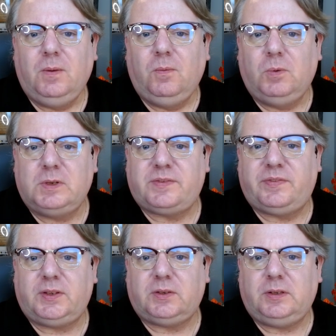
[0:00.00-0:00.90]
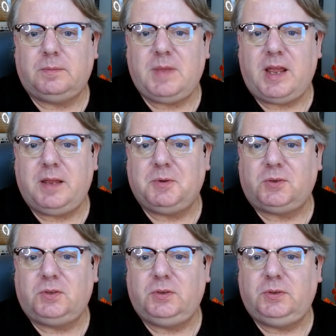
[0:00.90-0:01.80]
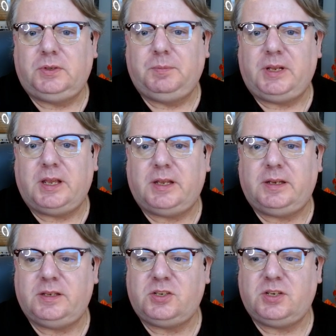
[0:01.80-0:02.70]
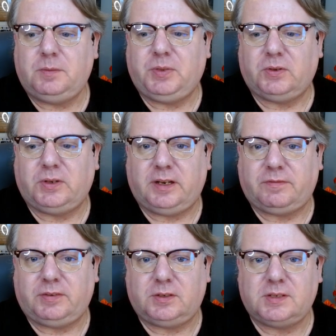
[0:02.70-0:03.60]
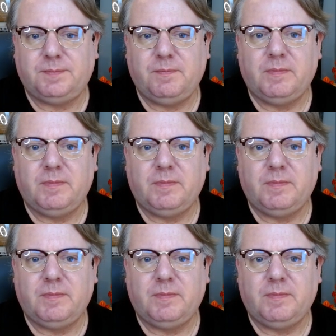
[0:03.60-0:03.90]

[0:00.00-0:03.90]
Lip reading: was Wilhelm able to begin his shipbuilding efforts.